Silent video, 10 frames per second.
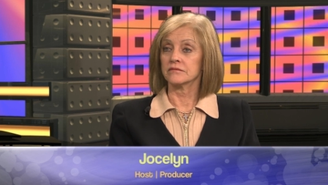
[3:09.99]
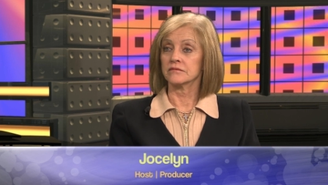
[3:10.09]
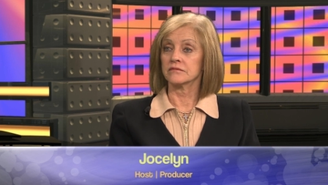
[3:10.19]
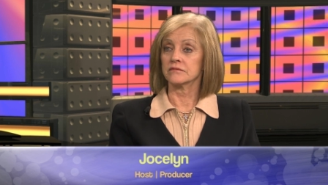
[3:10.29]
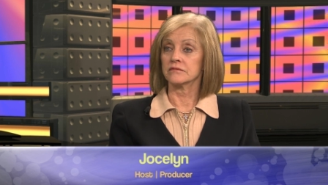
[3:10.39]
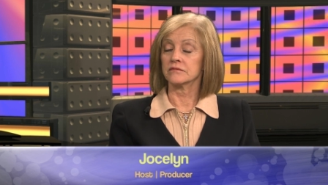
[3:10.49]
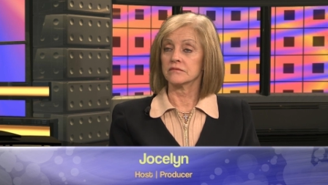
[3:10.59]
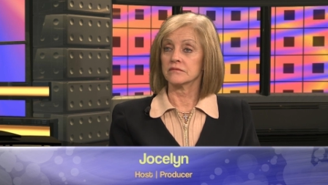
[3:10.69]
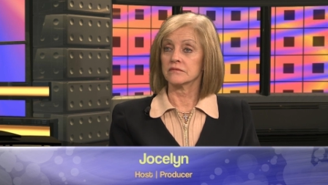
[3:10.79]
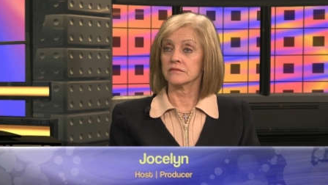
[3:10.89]
of cool. So I just
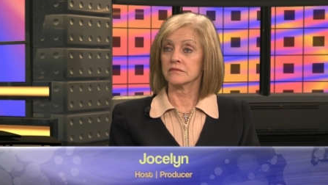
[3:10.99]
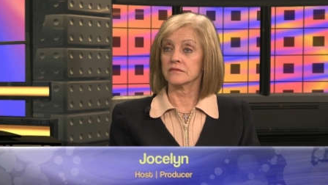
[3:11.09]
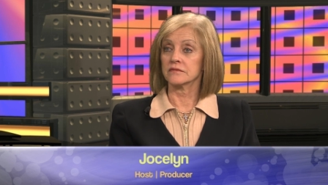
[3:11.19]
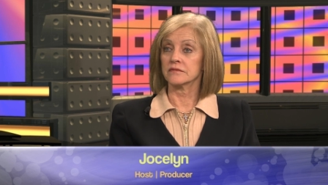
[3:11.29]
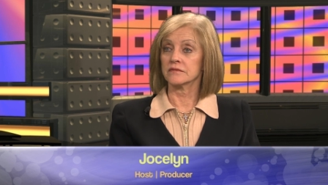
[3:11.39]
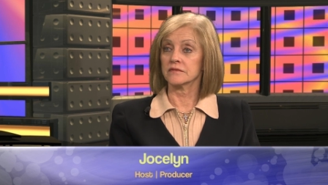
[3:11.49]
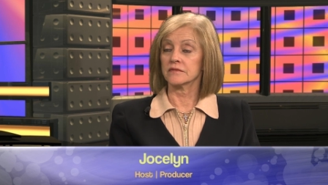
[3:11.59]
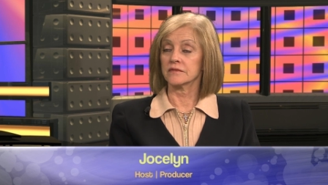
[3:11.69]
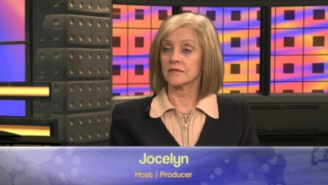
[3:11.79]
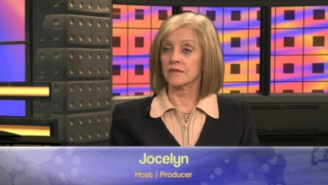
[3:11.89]
wanted to share that.
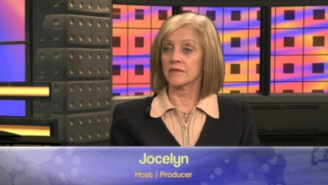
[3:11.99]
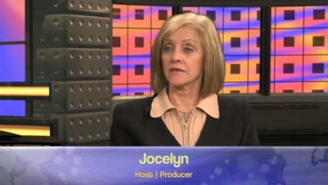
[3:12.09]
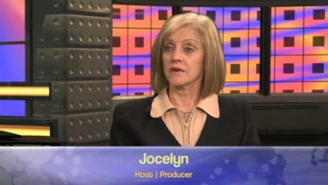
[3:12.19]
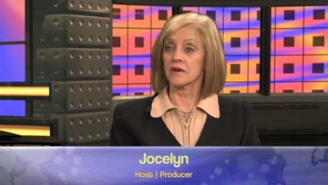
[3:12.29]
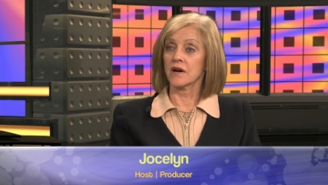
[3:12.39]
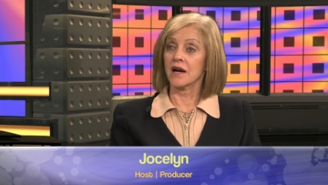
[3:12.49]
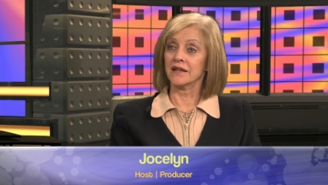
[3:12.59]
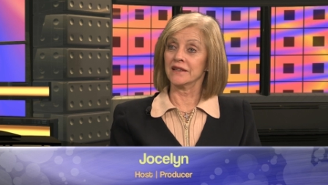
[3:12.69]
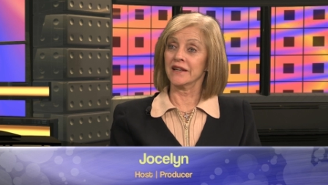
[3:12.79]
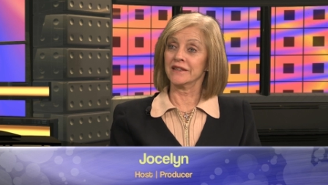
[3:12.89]
I
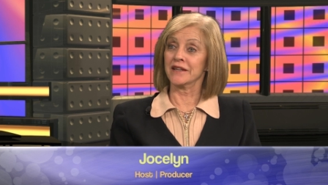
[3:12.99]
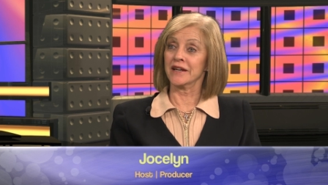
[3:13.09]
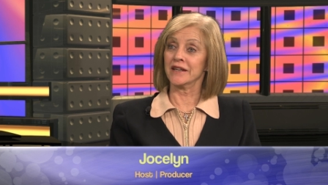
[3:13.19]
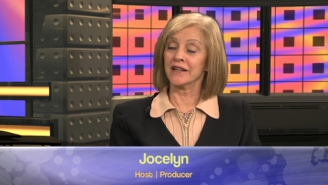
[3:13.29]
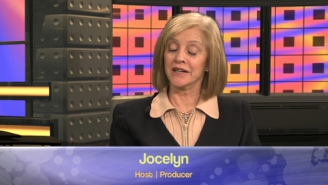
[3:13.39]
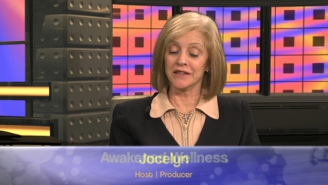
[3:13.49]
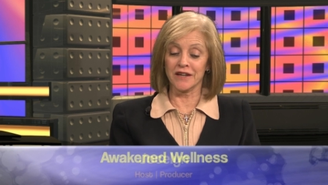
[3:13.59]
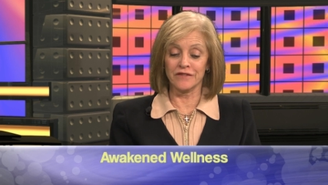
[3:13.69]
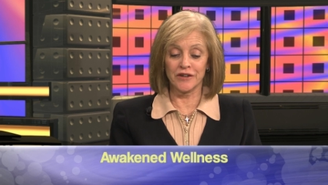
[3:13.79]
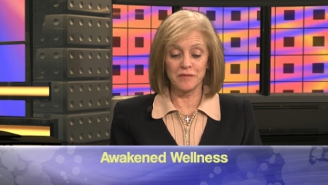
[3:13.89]
like that. I like
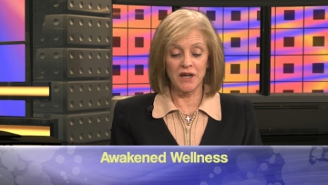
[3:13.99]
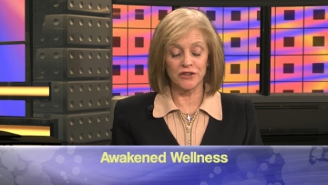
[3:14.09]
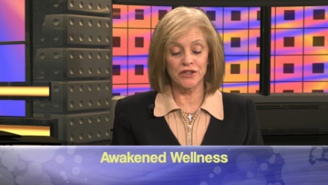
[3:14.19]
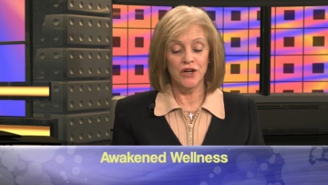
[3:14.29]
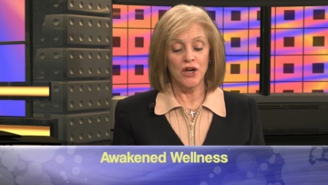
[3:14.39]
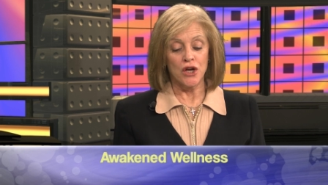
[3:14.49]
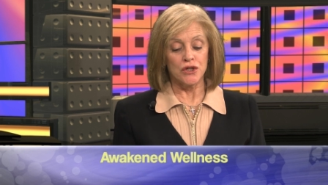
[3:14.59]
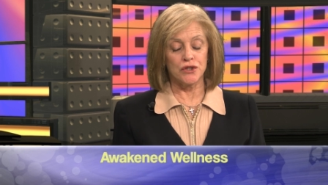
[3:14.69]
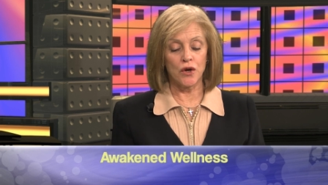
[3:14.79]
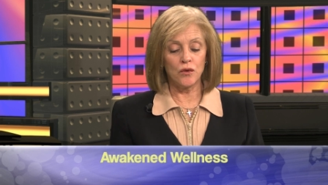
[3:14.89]
that very much.
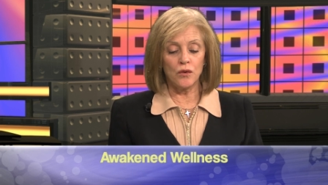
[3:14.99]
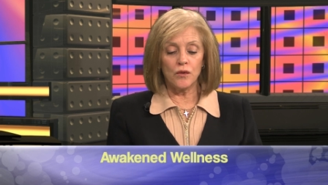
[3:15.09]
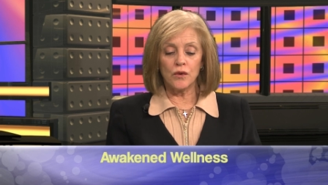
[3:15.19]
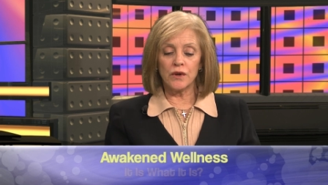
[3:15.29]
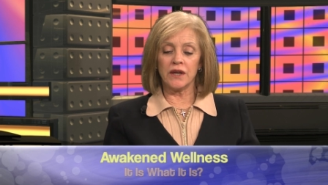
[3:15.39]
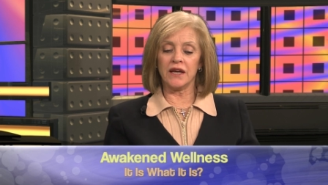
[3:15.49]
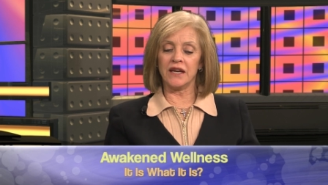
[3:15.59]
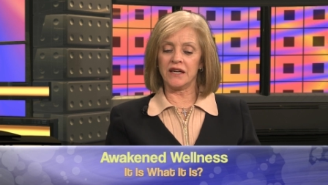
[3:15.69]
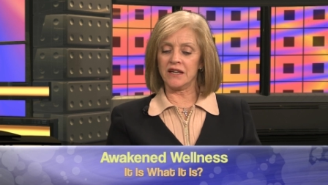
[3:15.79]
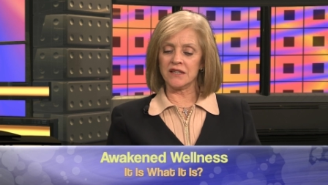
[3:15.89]
So
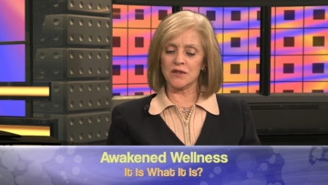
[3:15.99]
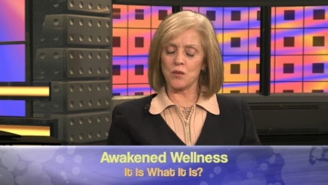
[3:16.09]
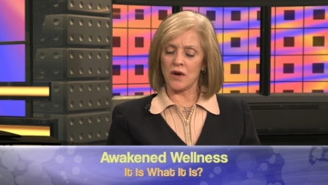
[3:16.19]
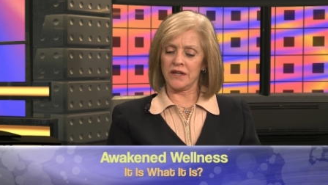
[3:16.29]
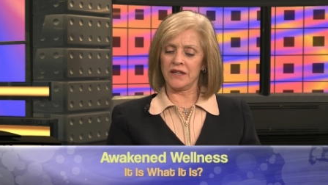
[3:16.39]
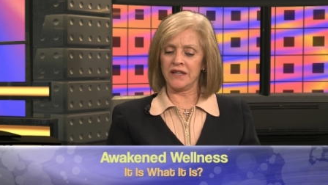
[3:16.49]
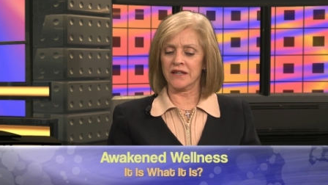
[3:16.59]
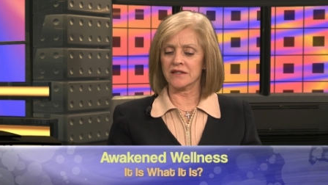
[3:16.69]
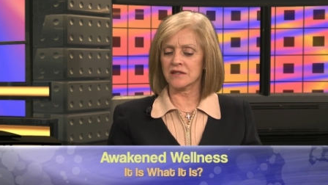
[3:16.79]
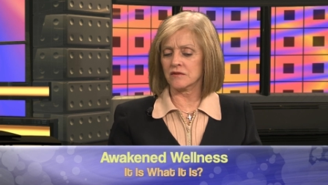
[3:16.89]
it is what it
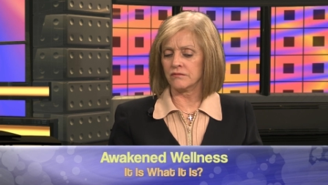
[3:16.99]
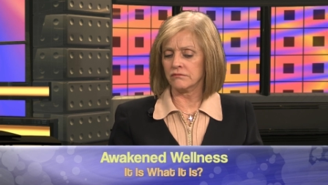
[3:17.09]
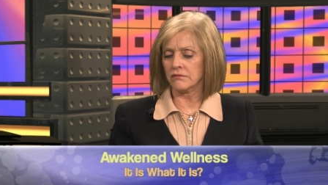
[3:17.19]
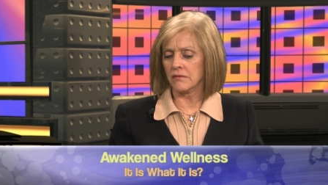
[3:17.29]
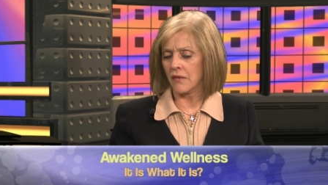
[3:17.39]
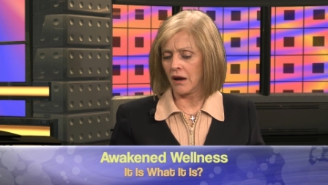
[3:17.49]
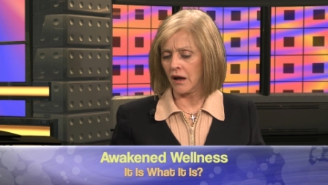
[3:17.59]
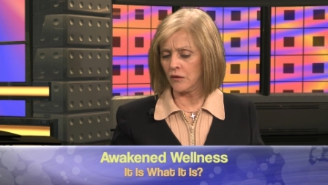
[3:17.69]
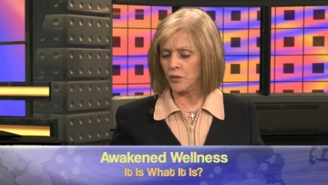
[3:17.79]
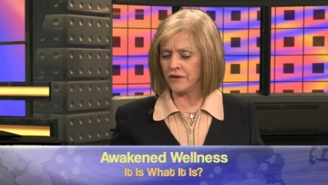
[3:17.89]
is.
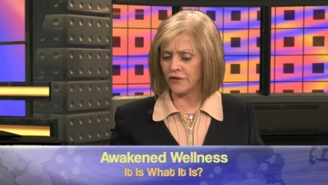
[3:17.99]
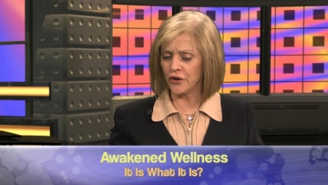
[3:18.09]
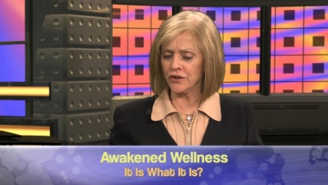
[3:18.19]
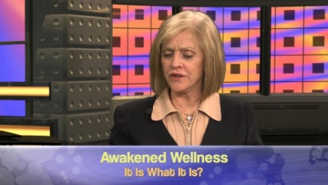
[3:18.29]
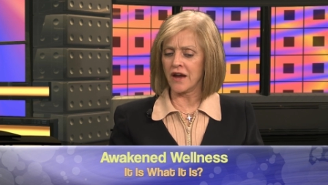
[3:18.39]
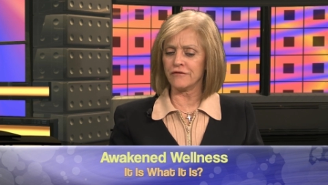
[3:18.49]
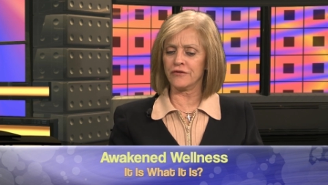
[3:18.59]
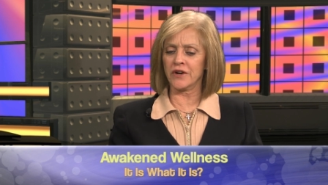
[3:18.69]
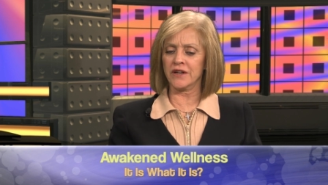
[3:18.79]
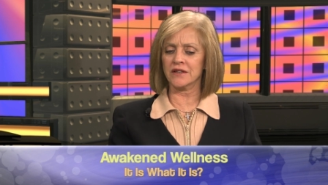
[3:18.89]
We've heard that
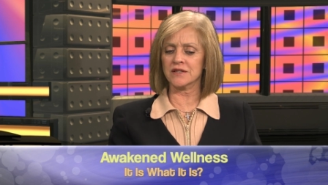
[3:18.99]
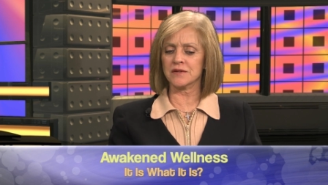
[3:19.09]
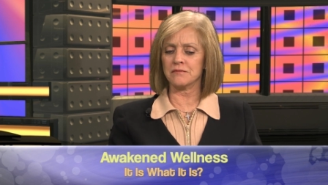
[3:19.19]
phrase